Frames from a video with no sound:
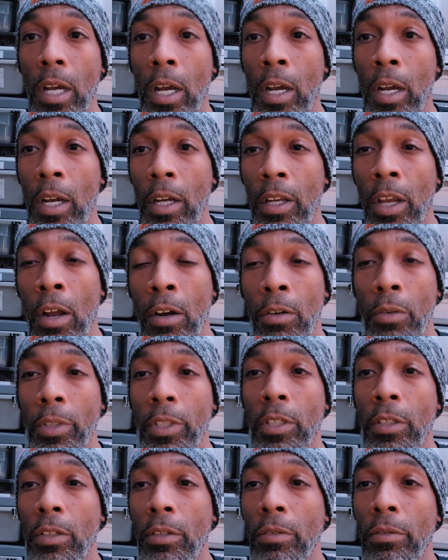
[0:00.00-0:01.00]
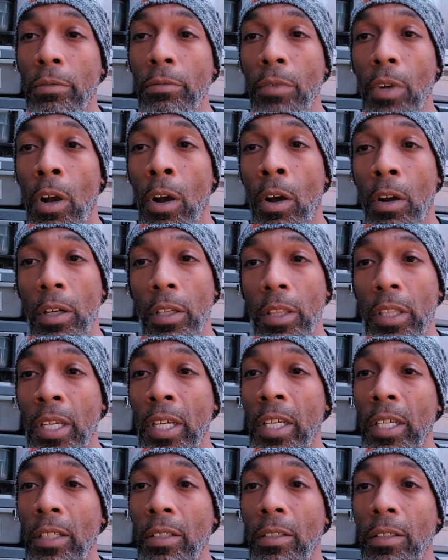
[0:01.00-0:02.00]
Uh, y'all know what to do. All the
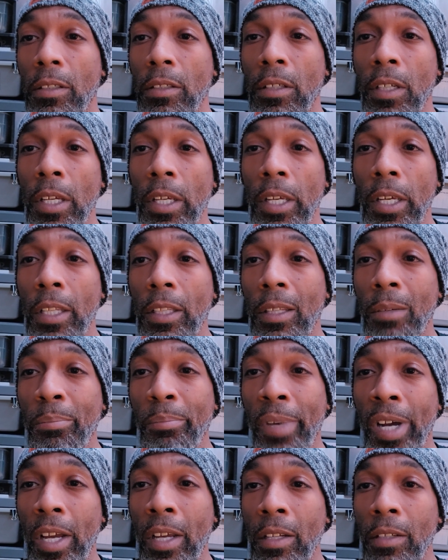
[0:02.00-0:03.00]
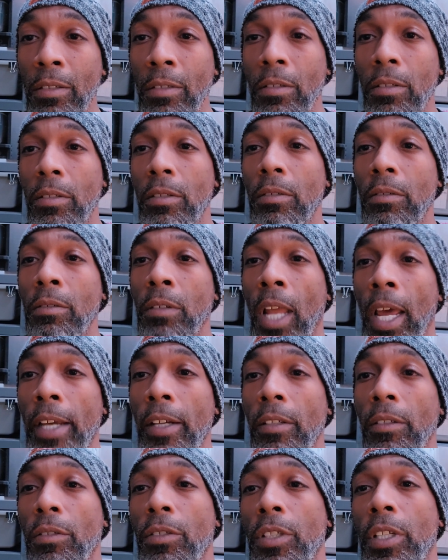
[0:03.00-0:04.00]
things hit them buttons, like,
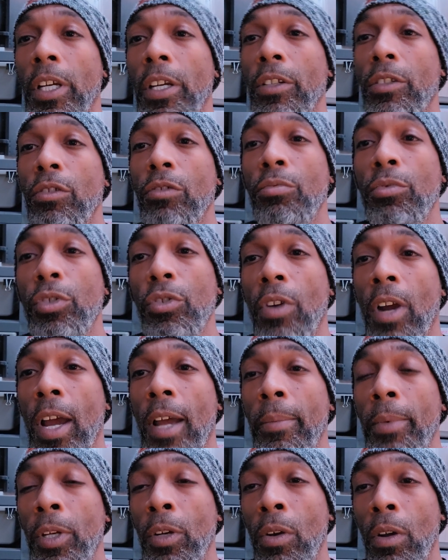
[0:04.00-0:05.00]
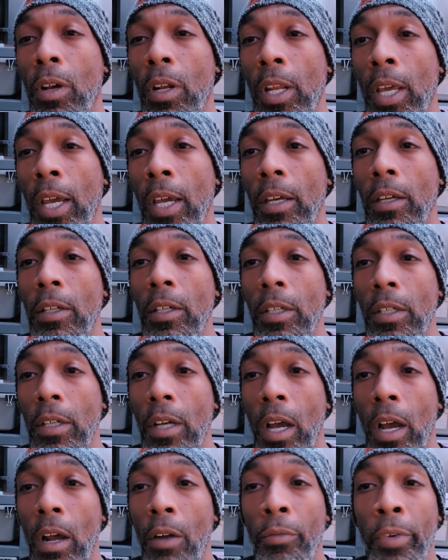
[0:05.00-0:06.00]
share, subscribe, and all that.
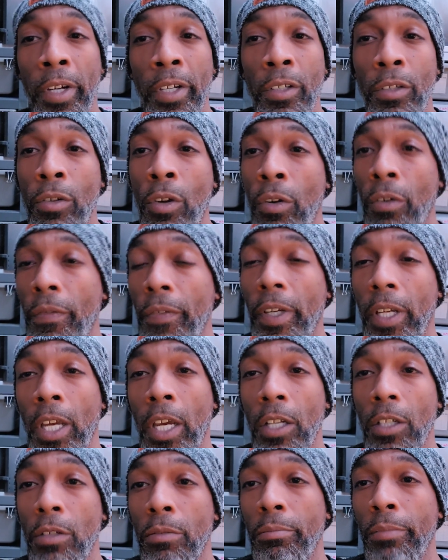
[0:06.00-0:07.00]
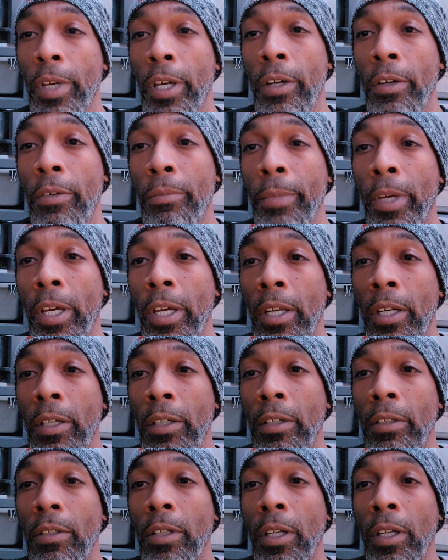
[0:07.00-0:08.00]
Uh, ring the notification bell, man,
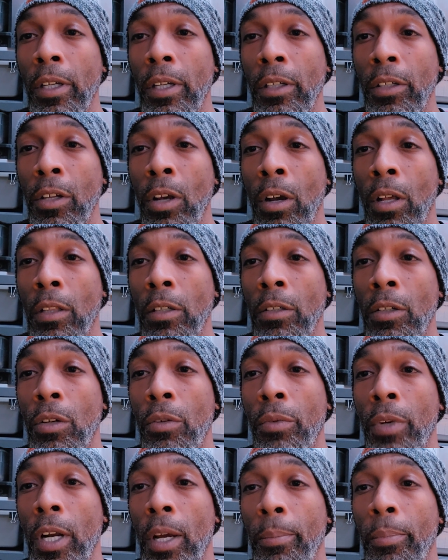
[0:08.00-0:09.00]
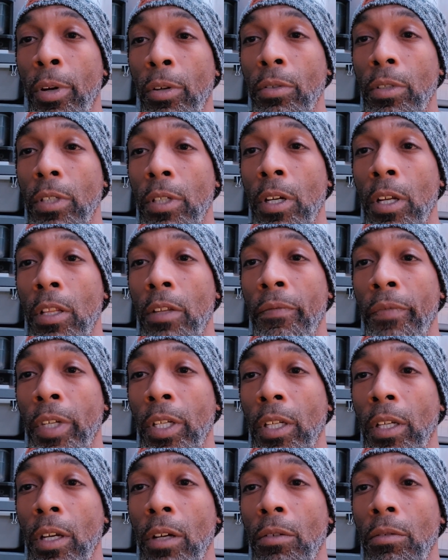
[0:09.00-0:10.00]
and, and y'all will know when I post another
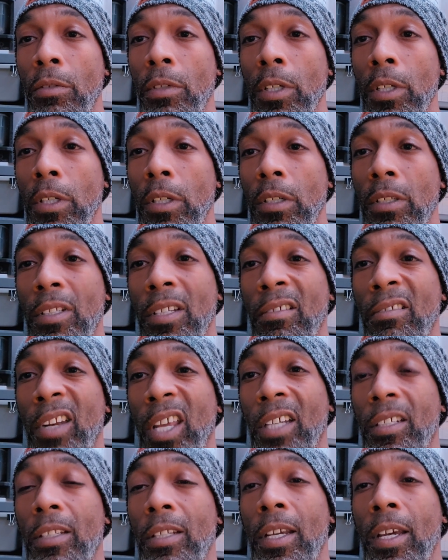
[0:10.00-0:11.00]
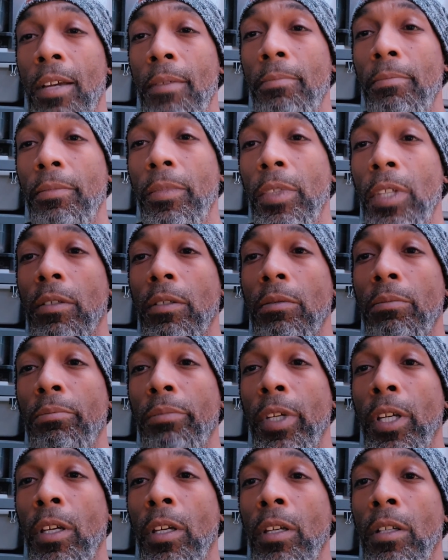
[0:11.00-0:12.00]
video. Till next time,
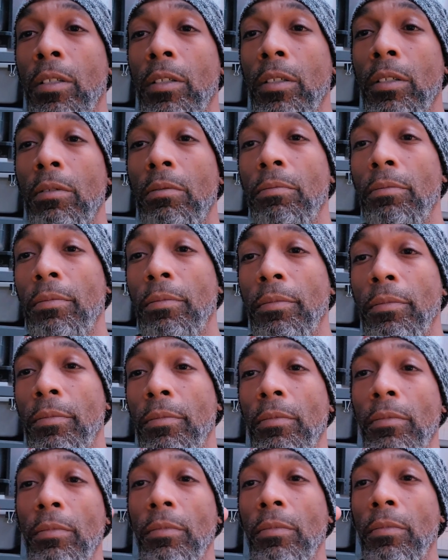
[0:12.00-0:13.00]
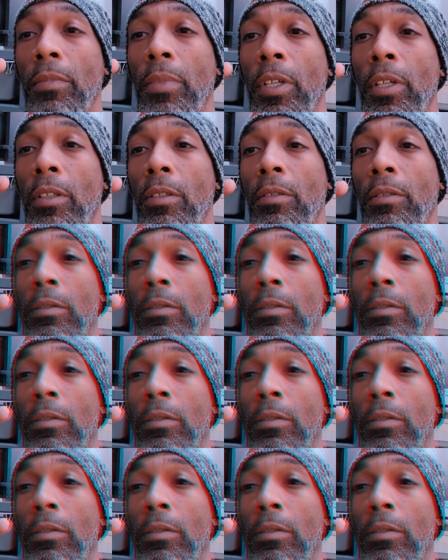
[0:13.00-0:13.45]
easy. Peace.